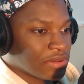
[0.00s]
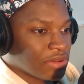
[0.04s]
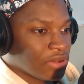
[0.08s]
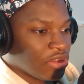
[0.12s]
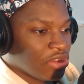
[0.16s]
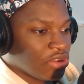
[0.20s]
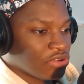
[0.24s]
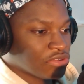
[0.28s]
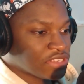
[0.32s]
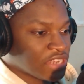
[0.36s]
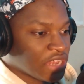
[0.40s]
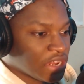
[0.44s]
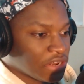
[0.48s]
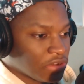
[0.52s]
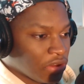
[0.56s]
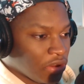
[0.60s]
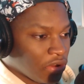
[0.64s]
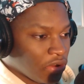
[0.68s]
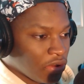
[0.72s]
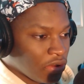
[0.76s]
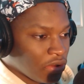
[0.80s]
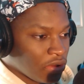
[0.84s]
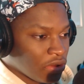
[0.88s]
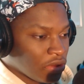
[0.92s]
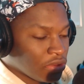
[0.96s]
Oh, is that
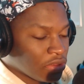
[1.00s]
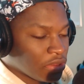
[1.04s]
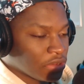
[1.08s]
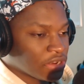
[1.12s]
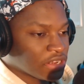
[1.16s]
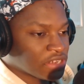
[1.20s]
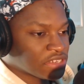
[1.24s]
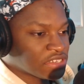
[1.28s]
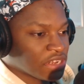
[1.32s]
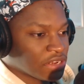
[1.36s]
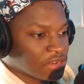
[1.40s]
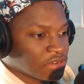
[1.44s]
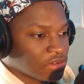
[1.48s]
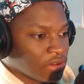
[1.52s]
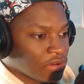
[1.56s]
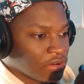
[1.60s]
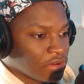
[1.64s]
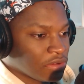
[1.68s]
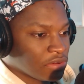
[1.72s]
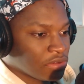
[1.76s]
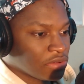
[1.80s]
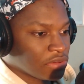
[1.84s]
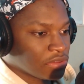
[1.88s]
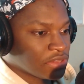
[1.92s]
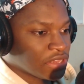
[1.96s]
doll? Hold on, that's not
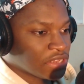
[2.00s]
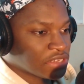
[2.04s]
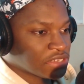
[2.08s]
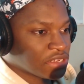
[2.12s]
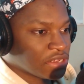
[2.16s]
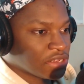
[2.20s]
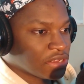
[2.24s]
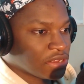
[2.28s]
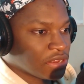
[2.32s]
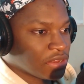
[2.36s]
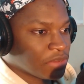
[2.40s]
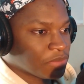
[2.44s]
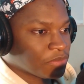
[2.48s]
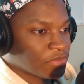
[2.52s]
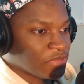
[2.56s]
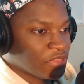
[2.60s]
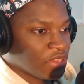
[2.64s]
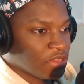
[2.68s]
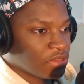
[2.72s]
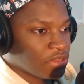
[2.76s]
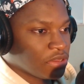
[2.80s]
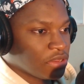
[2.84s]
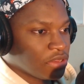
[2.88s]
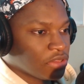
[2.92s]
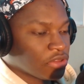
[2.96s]
doll. That's a
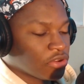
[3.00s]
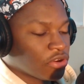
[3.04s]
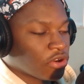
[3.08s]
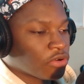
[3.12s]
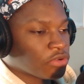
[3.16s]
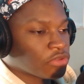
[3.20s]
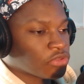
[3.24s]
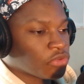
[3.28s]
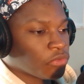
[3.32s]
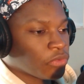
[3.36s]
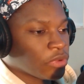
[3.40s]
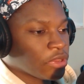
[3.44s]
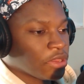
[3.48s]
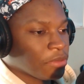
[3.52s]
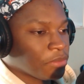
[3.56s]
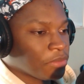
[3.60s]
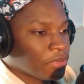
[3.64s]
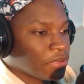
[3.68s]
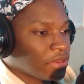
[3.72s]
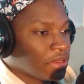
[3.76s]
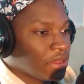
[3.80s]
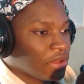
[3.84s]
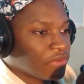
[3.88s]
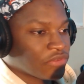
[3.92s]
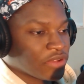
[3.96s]
girl with a whip.
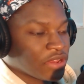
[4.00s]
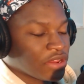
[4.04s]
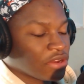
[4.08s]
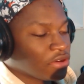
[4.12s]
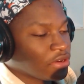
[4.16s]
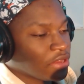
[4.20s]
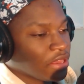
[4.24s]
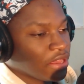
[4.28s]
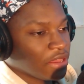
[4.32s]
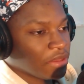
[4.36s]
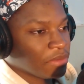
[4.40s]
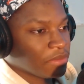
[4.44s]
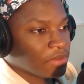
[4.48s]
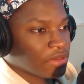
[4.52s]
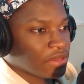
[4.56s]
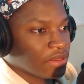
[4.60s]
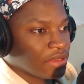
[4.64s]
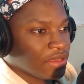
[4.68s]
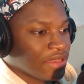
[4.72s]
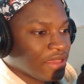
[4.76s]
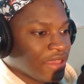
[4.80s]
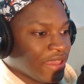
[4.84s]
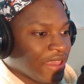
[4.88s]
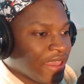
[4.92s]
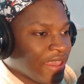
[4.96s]
Forget her name.
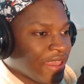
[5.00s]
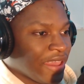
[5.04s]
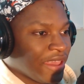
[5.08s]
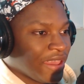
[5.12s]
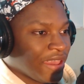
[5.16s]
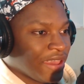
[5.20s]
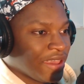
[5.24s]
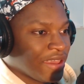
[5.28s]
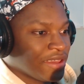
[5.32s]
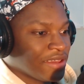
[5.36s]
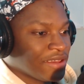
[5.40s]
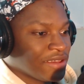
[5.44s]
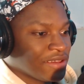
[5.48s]
Yeah.